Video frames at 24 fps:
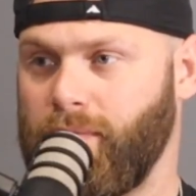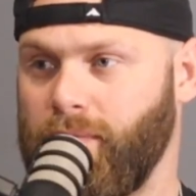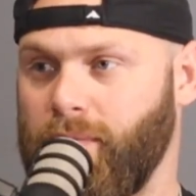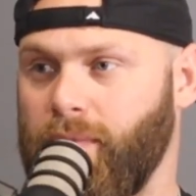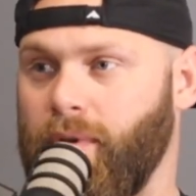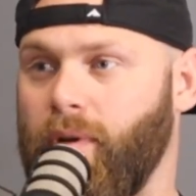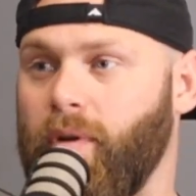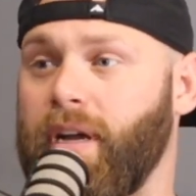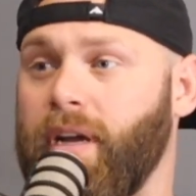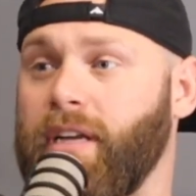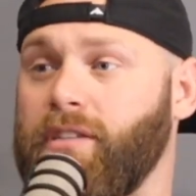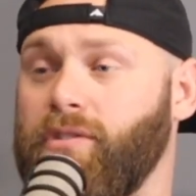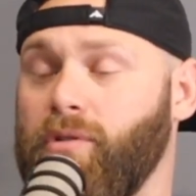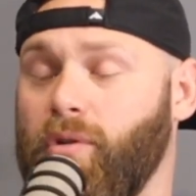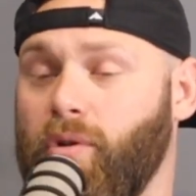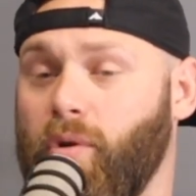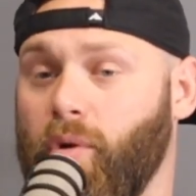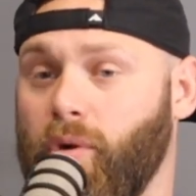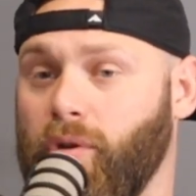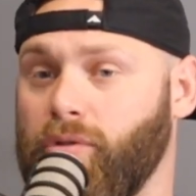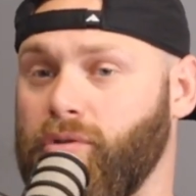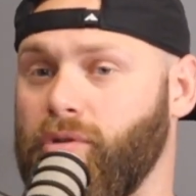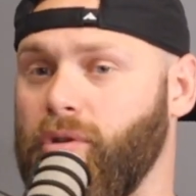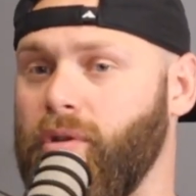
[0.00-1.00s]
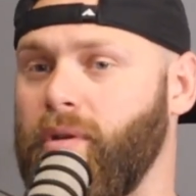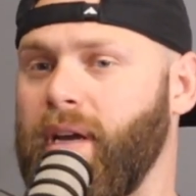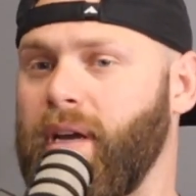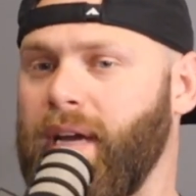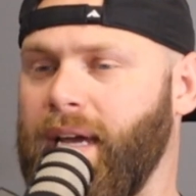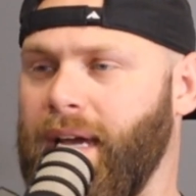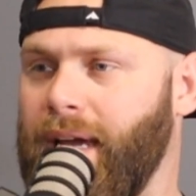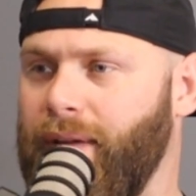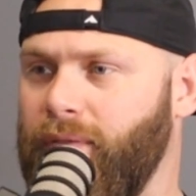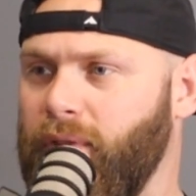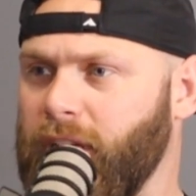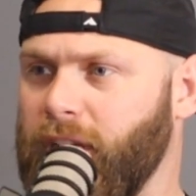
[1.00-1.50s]
Okay, so Corkscrew.
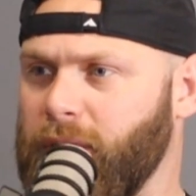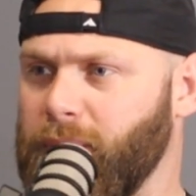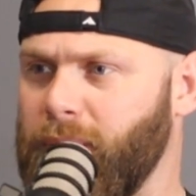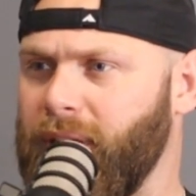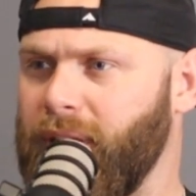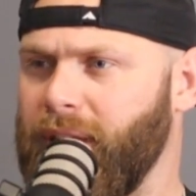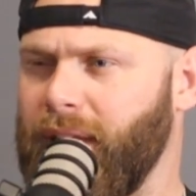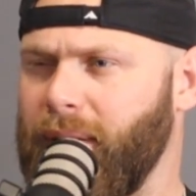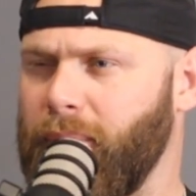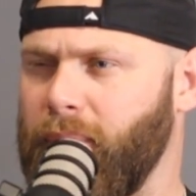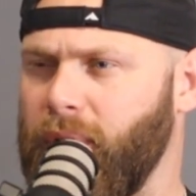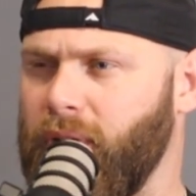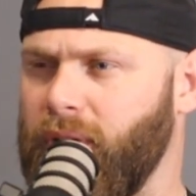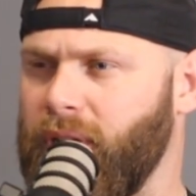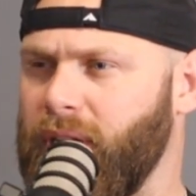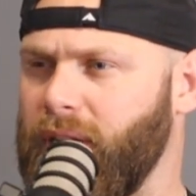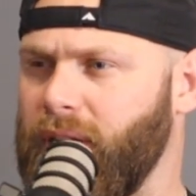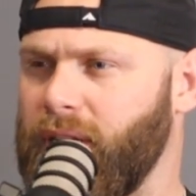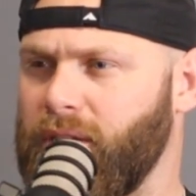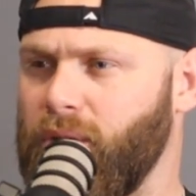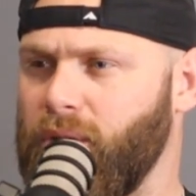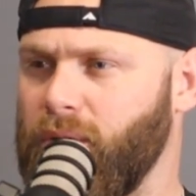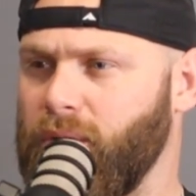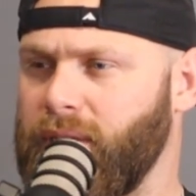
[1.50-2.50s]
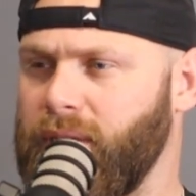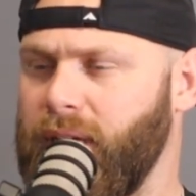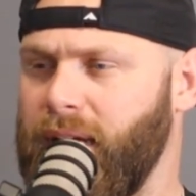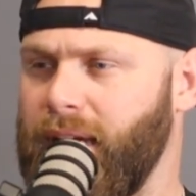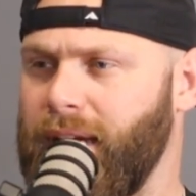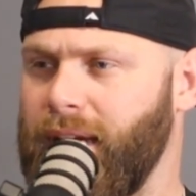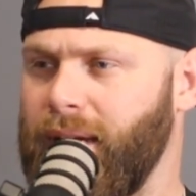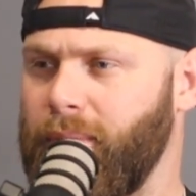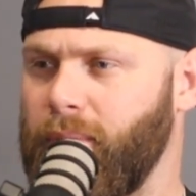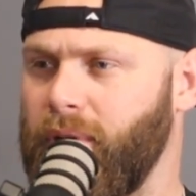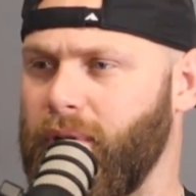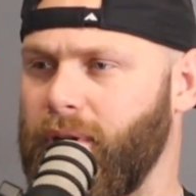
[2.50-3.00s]
Have you guys been in that building this whole
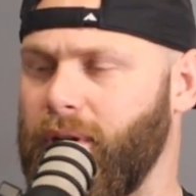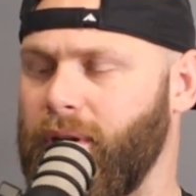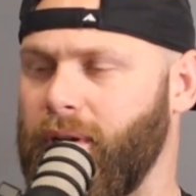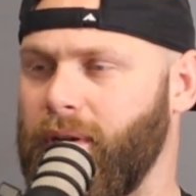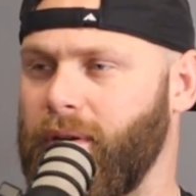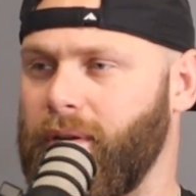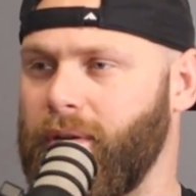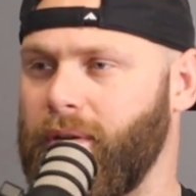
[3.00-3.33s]
time, or?